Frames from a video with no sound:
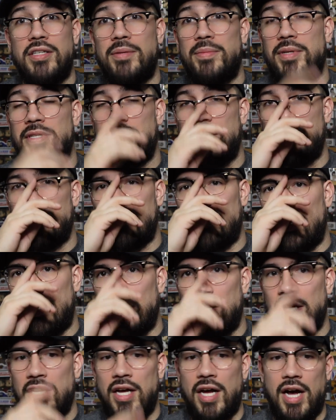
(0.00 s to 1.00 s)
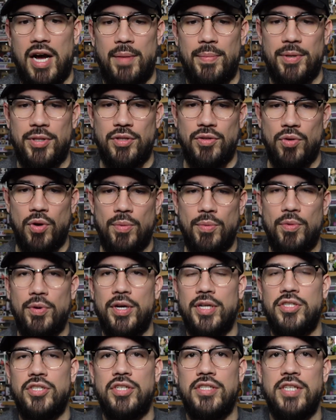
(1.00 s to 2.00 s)
gonna be different. But the normal
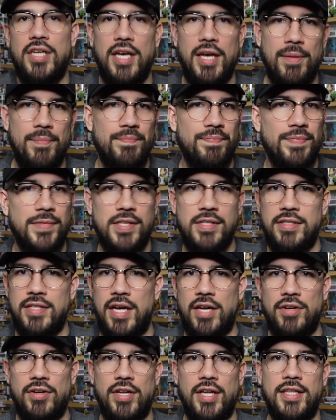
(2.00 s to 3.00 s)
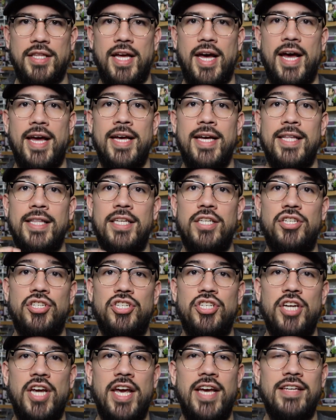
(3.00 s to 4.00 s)
one is just him, standard like that. The
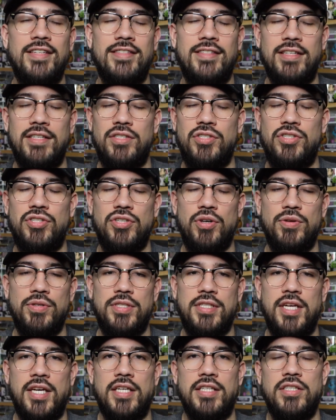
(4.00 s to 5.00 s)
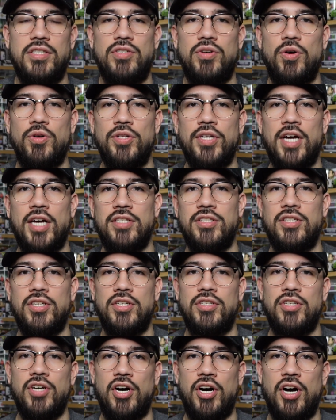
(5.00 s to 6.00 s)
chase is so sick because he's holding onto
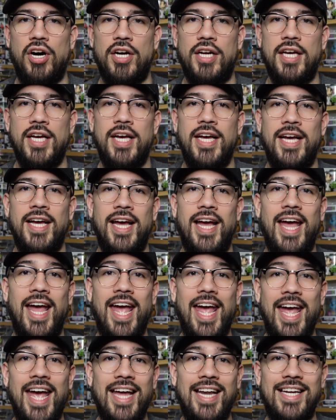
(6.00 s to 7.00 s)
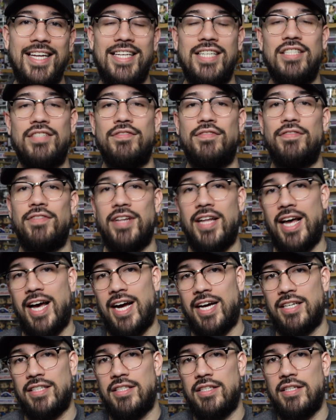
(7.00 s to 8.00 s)
the dog and he's
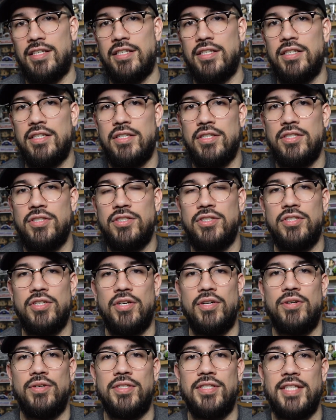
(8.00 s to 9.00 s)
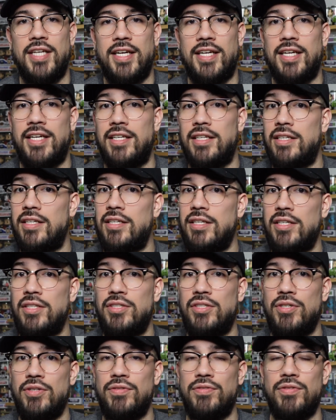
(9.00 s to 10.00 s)
flocked. So it's like a
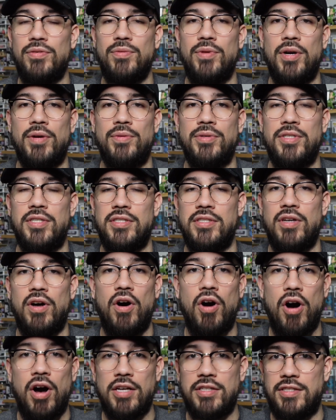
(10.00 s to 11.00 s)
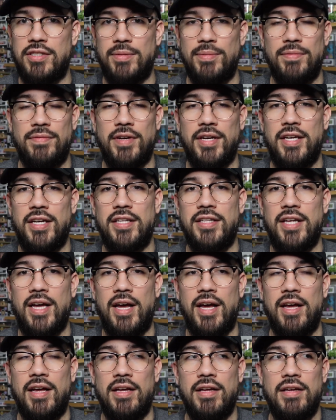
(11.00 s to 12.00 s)
2-for-1, which is awesome. If I can get
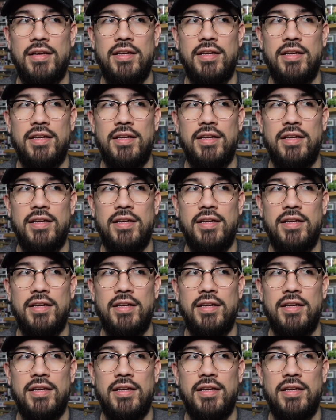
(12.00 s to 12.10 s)
that